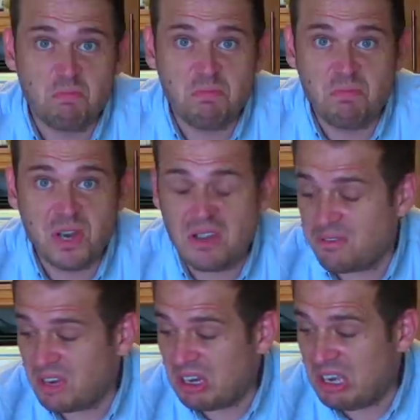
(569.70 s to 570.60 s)

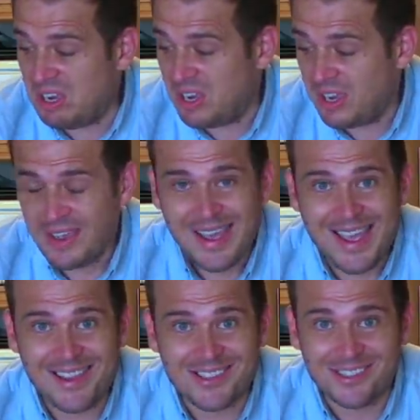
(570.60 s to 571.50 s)
Perfectly
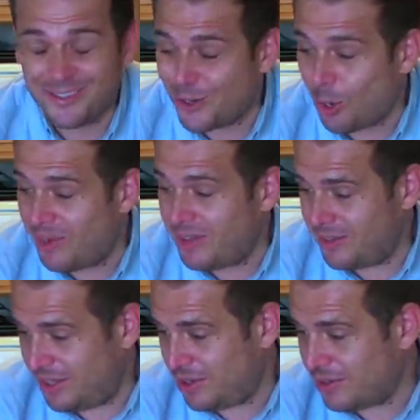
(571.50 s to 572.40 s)
excellent comment
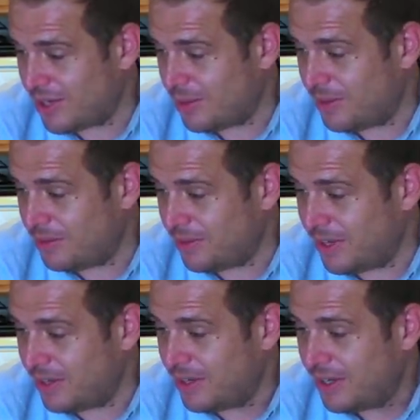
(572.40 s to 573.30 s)
you got going on
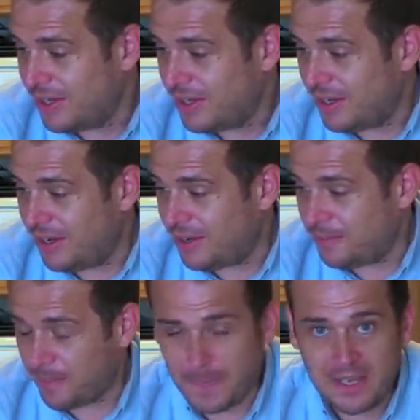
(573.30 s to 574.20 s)
there. You know,
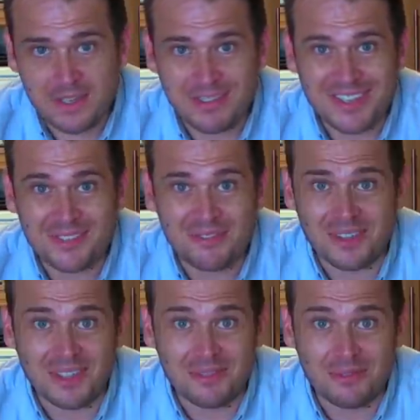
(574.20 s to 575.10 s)
you don't need to
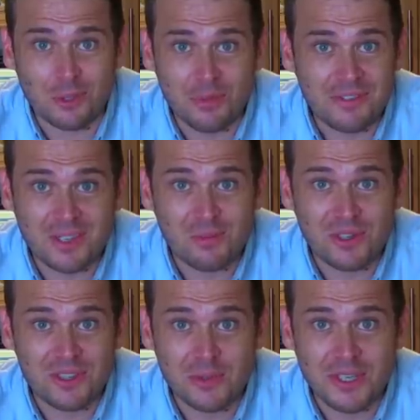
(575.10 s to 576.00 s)
fill in the form if you don't
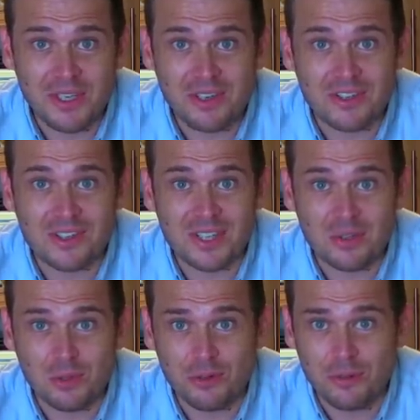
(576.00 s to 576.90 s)
want to do it. You can just
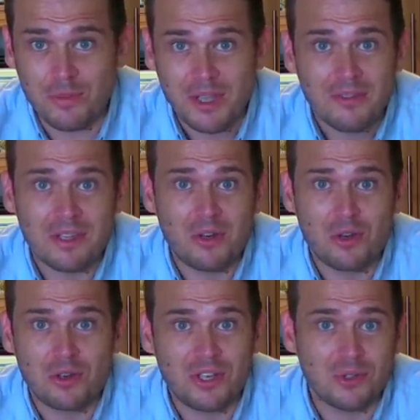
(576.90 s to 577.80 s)
ignore them. They
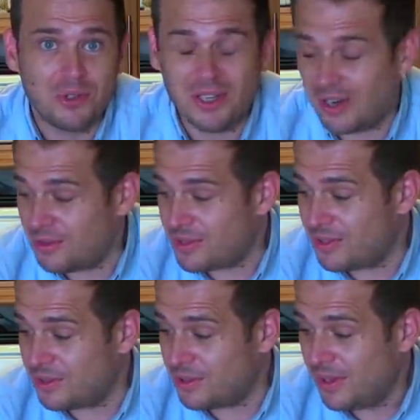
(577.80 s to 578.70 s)
knock on your door, you close the
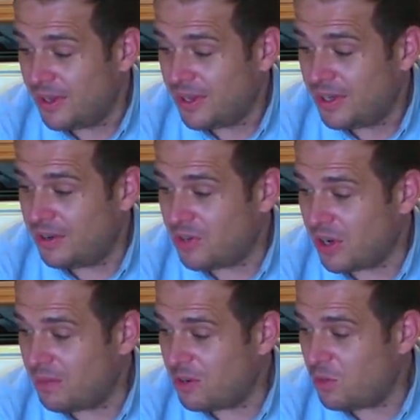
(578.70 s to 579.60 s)
door. You've got
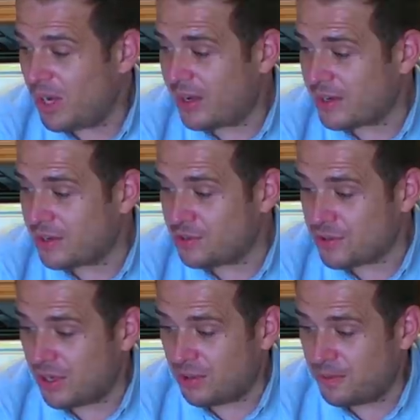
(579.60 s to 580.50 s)
it well under
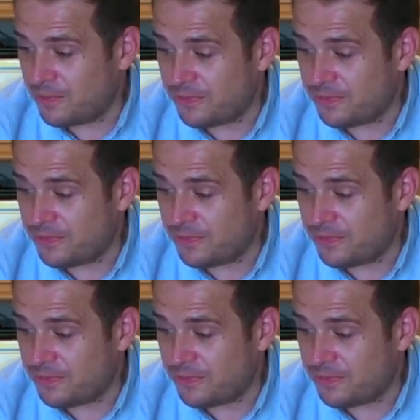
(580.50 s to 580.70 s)
control.